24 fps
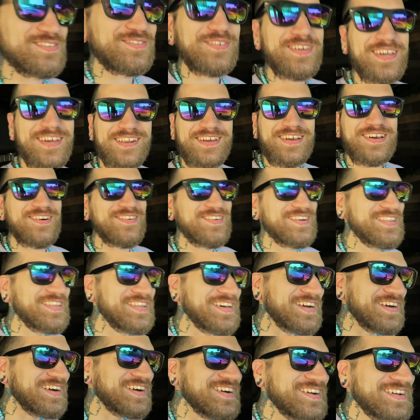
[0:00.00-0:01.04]
So we get to go in
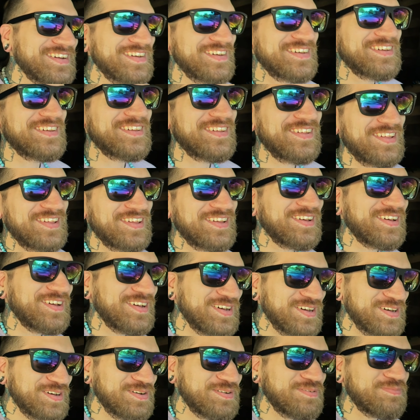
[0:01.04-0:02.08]
there.
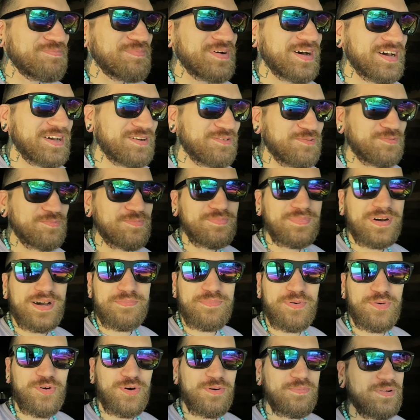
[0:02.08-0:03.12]
Yay. My my
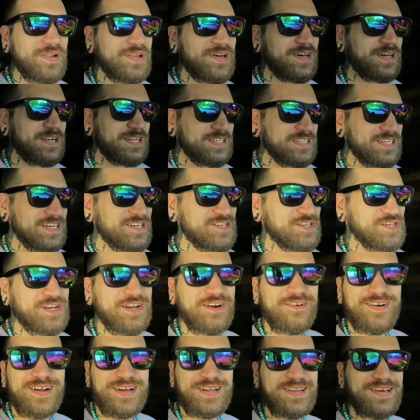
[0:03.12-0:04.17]
poor blood is
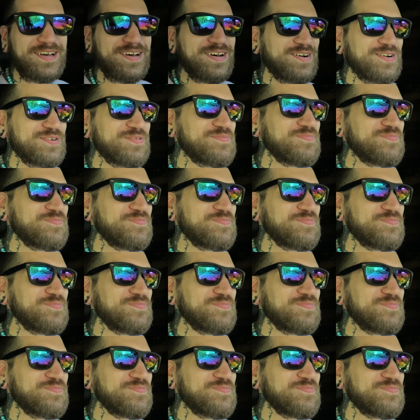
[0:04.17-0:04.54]
itching right now.